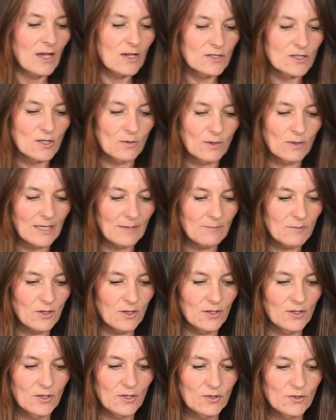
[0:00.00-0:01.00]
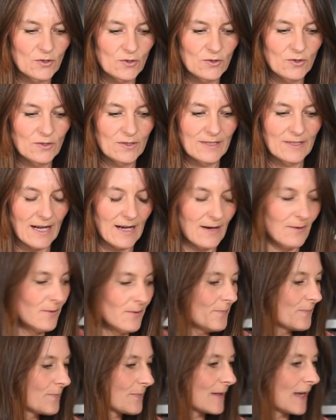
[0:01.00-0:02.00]
So what I'm going to
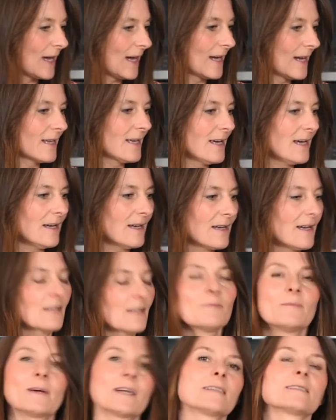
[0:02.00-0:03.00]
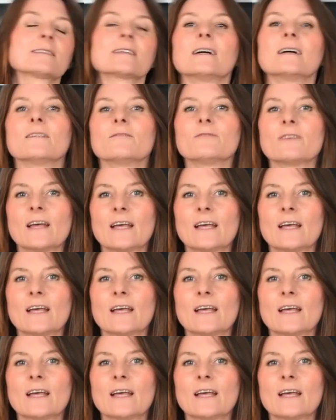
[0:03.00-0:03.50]
now, I got myself